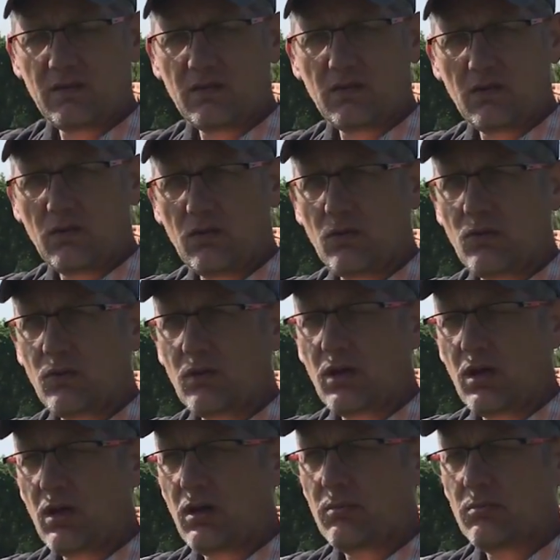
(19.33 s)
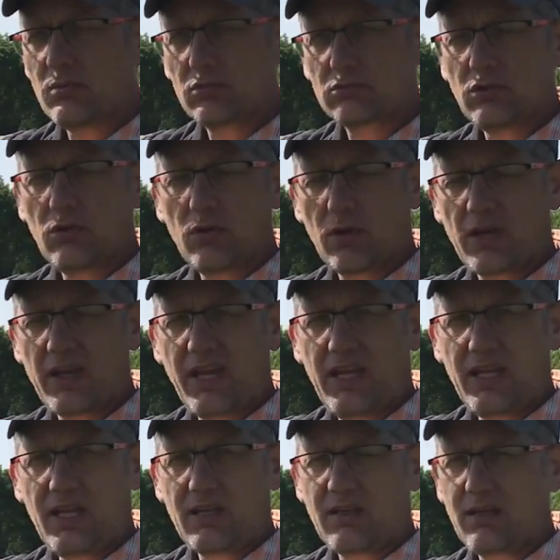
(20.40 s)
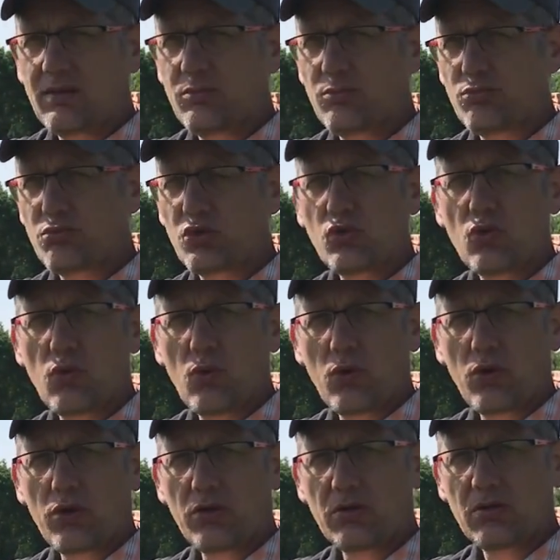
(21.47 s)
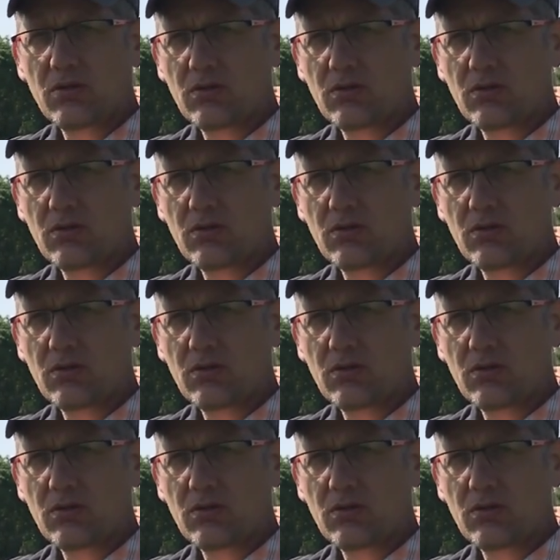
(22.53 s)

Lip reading: into organic blue corn.